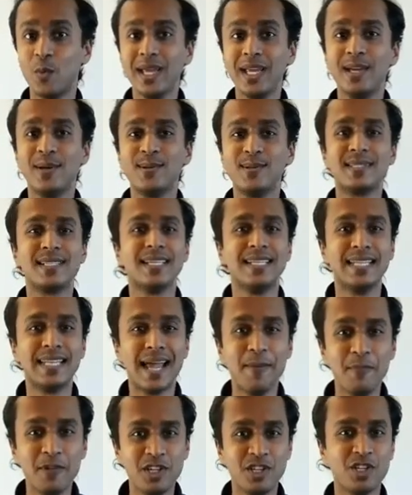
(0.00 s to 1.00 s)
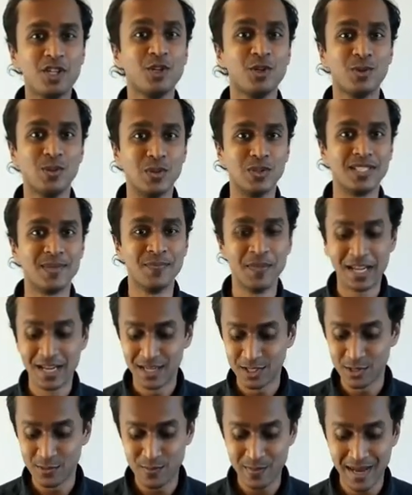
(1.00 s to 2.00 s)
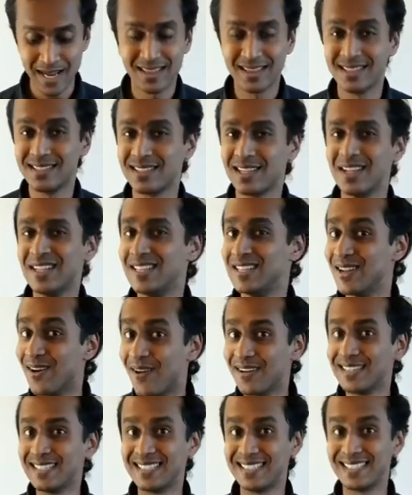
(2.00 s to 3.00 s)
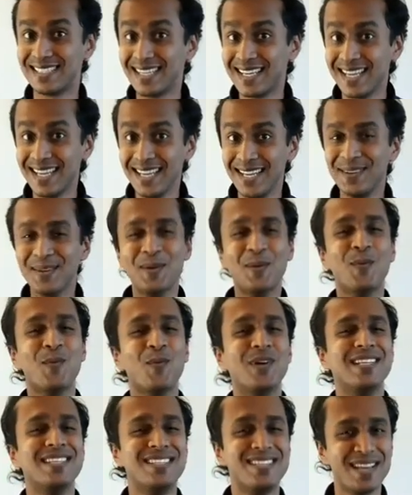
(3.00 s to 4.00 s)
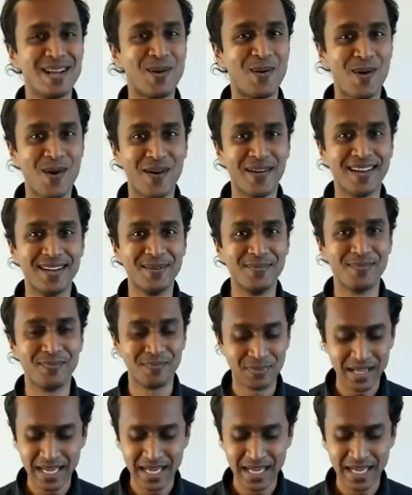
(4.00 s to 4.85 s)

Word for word: We use lemon juice to make this non-sticky with zero oil.